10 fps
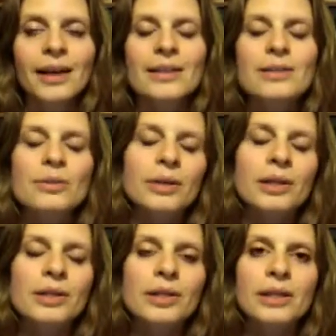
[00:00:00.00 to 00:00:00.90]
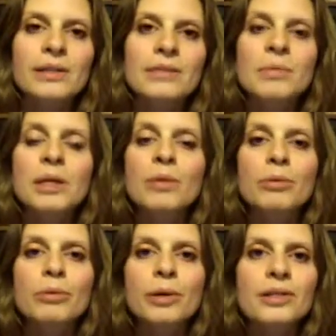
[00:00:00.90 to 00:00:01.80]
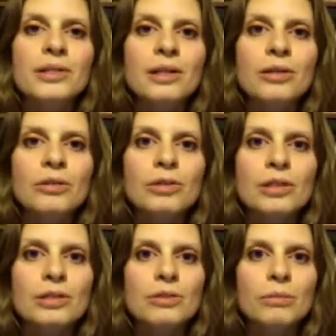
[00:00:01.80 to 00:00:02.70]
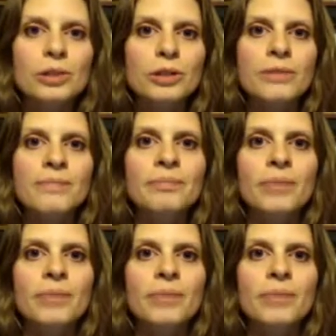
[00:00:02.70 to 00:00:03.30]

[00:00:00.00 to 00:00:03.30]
So we're going to look at some Hebrew words that are used in Scripture.